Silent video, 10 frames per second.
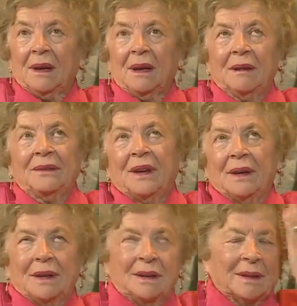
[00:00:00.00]
if
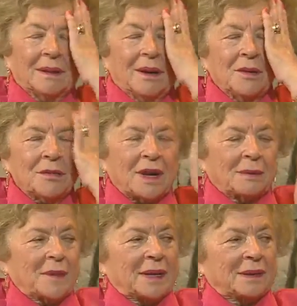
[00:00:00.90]
I look at
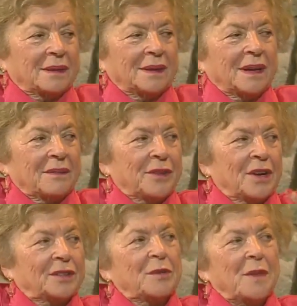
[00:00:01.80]
my in
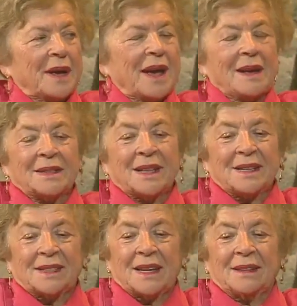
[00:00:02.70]
front of my eyes, I
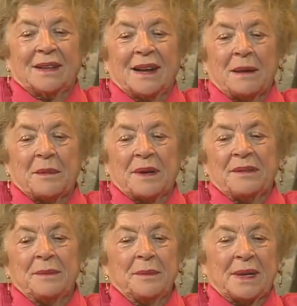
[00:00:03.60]
say the rabbi
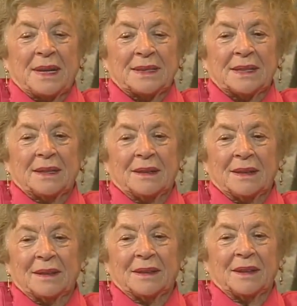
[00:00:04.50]
from Berezna
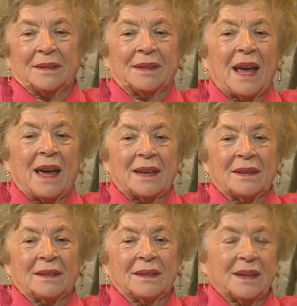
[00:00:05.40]
and the
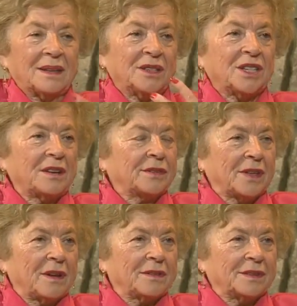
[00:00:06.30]
Dayan, they shaved
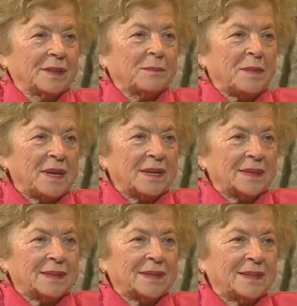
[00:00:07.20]
off the
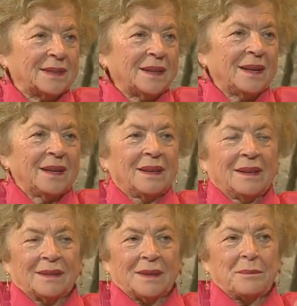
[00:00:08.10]
beards,
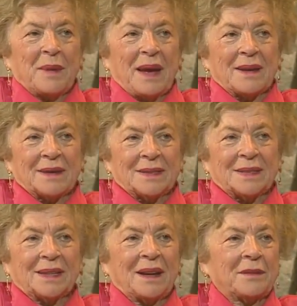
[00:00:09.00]
and the
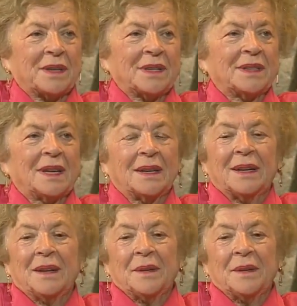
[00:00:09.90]
pious and everything.